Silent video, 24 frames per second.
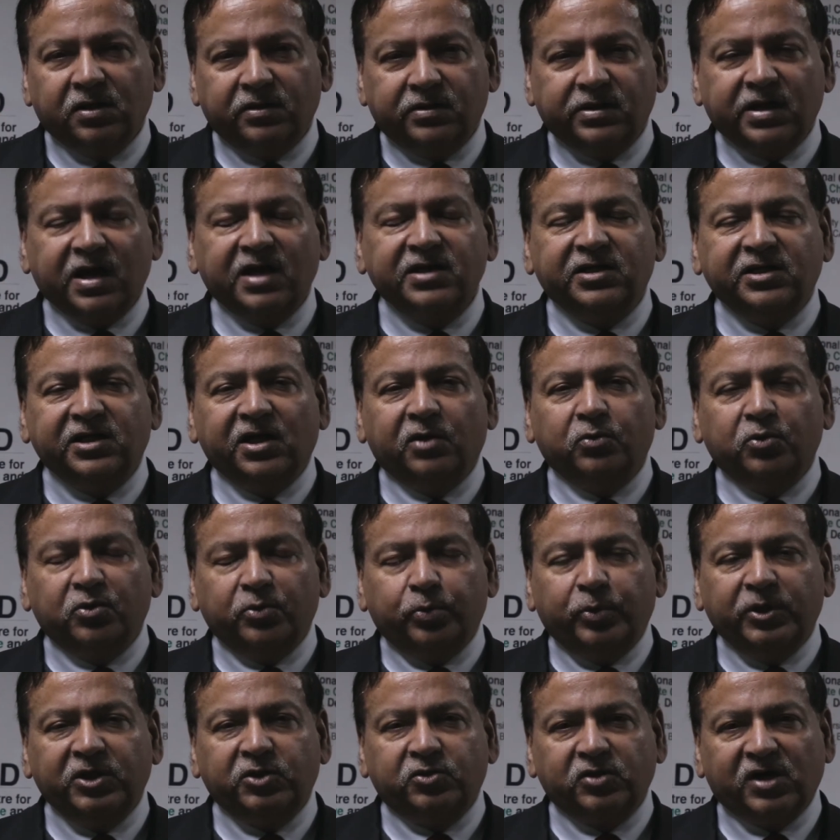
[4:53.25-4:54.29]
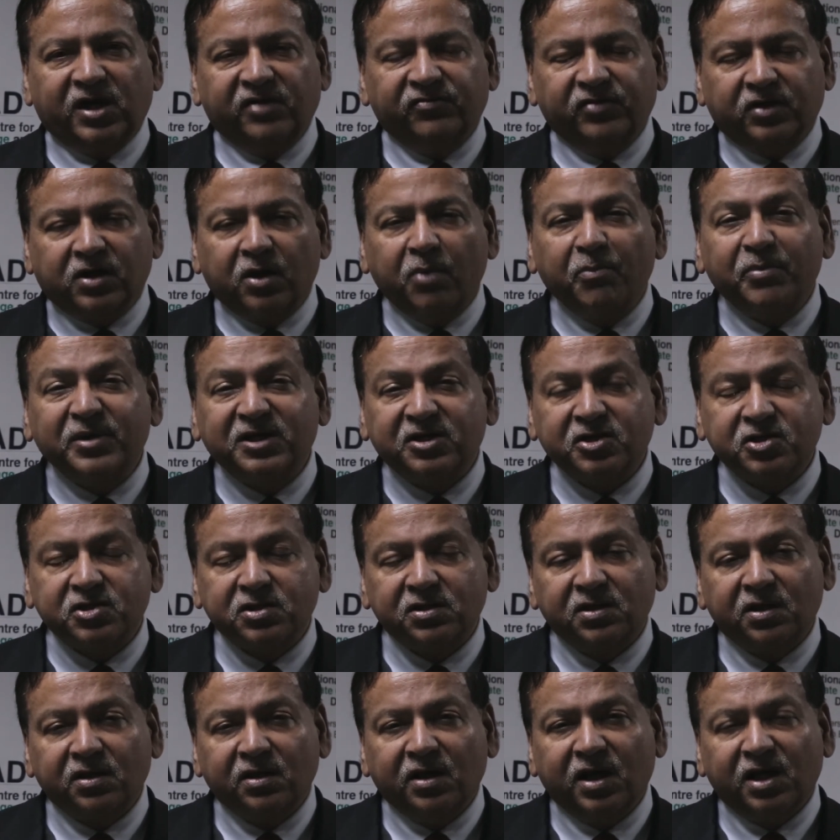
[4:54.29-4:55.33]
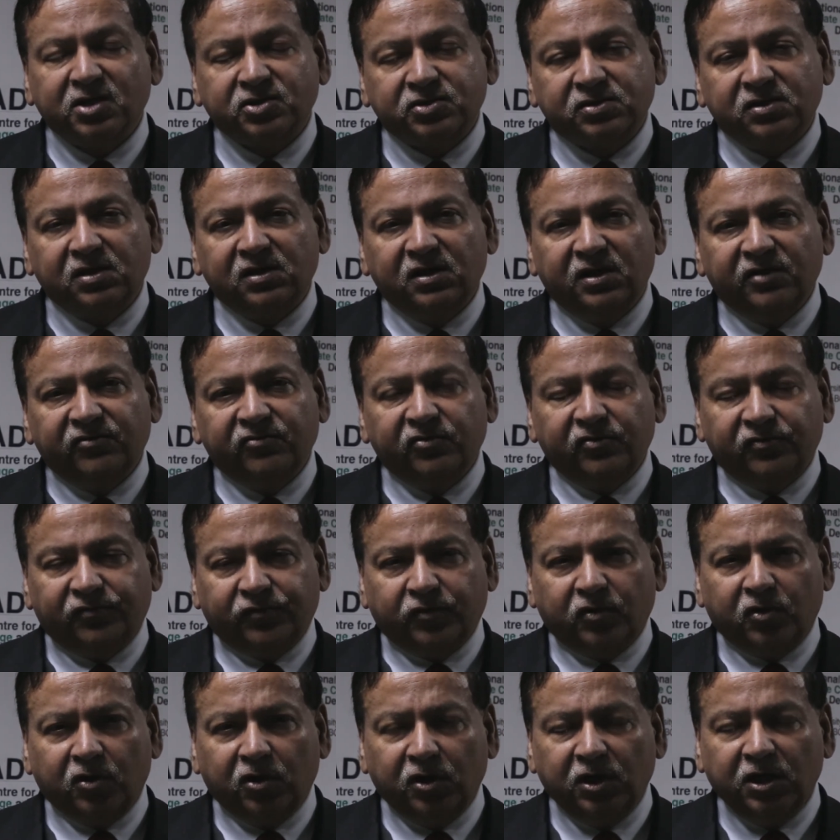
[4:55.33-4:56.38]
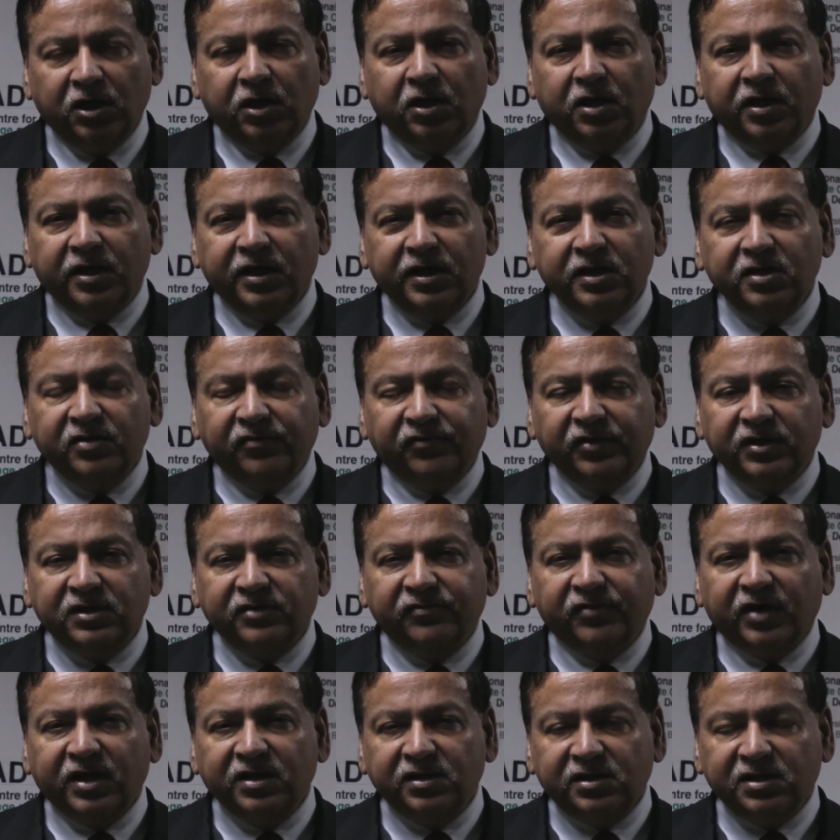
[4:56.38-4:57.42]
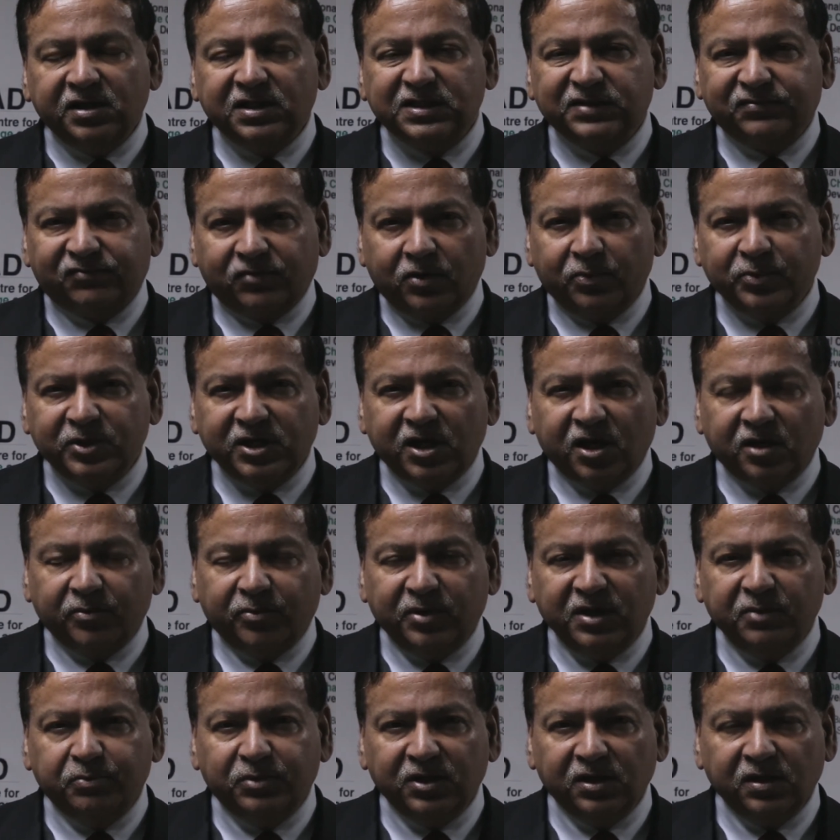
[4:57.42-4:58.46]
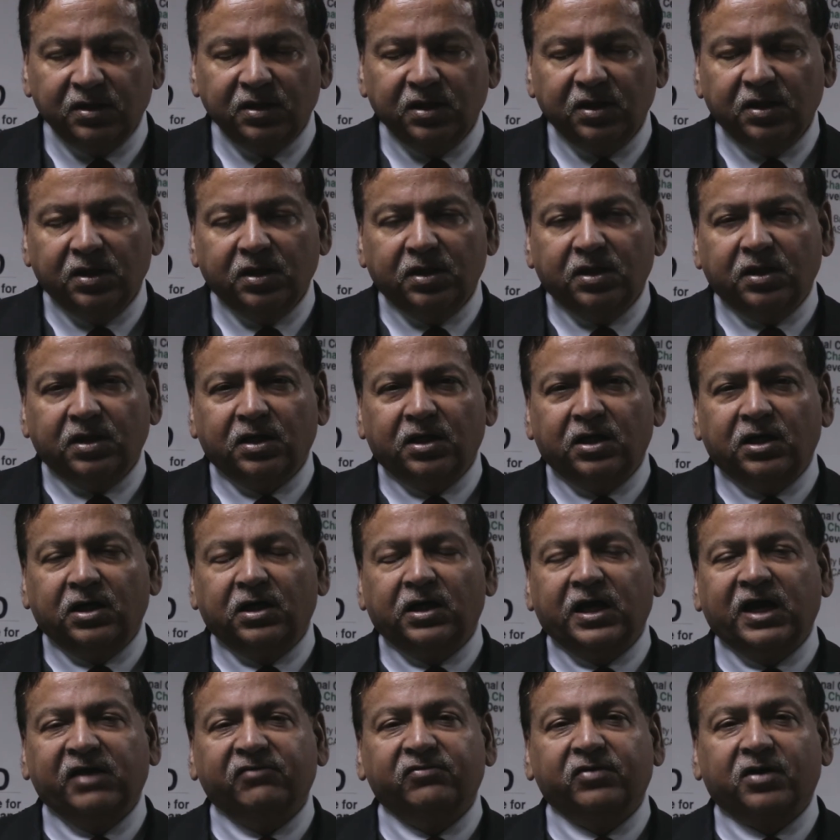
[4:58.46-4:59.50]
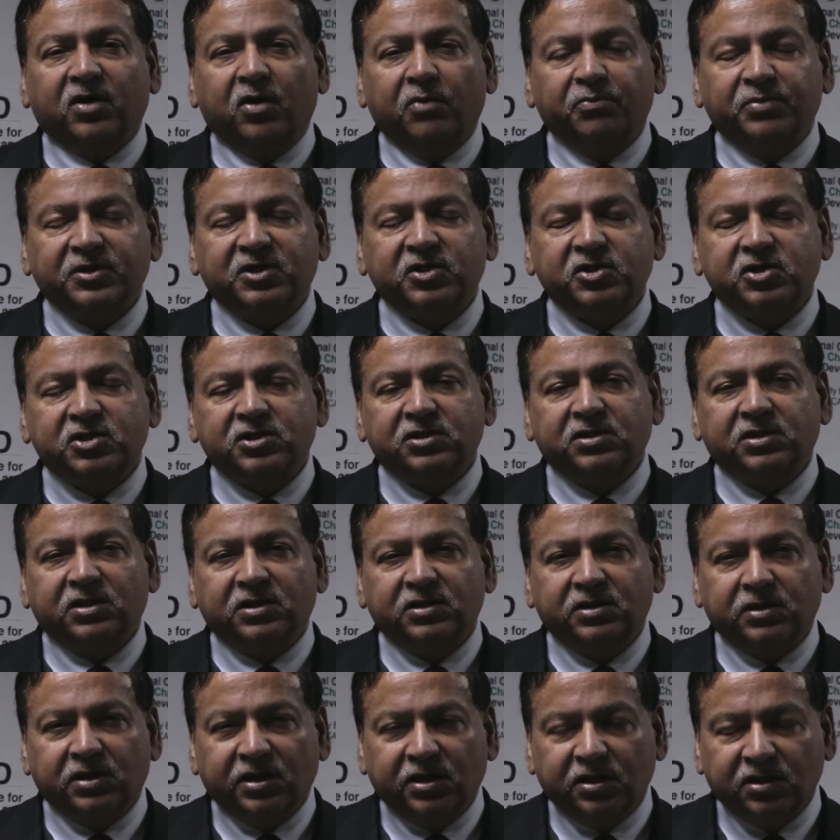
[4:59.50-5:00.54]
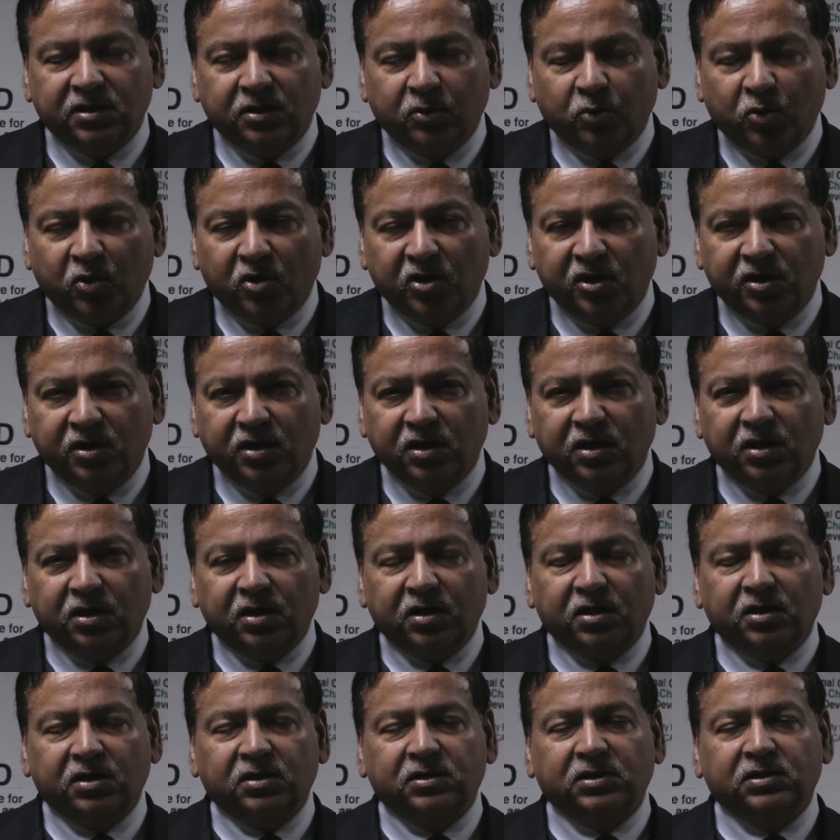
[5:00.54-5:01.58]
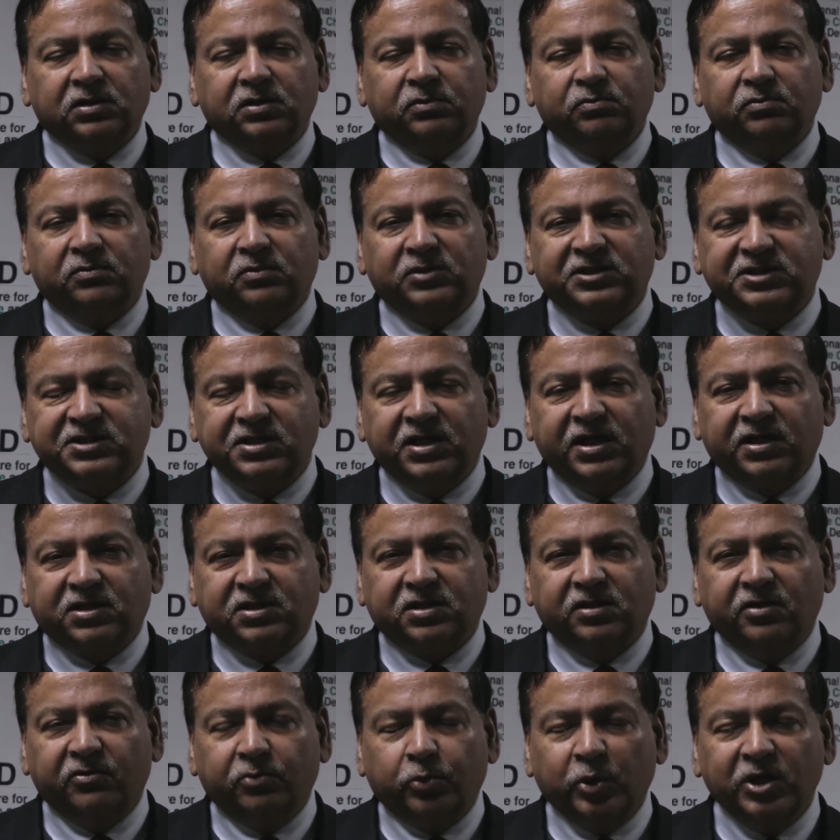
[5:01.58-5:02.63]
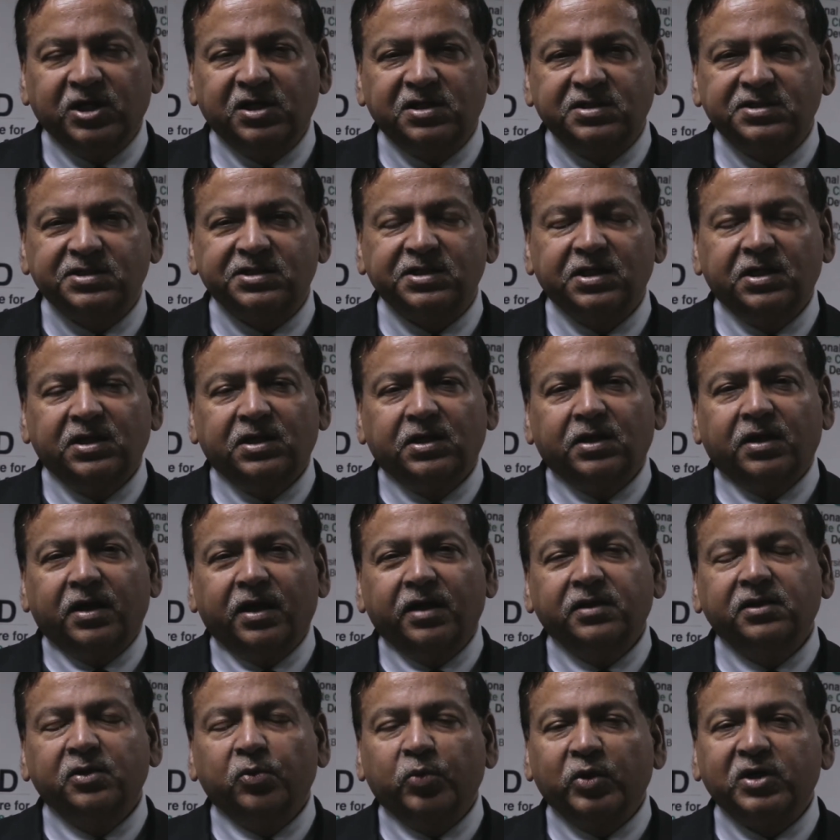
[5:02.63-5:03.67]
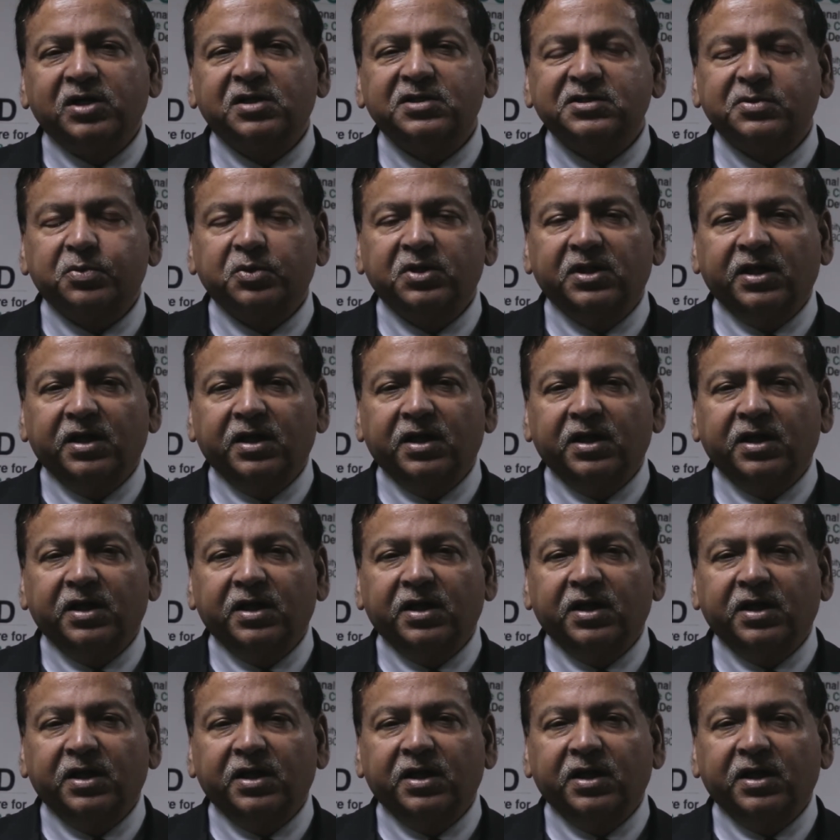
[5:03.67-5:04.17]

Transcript: The idea would be to have a competition at national level for innovative ideas from young people have a competition and award, select the winners, and the winners would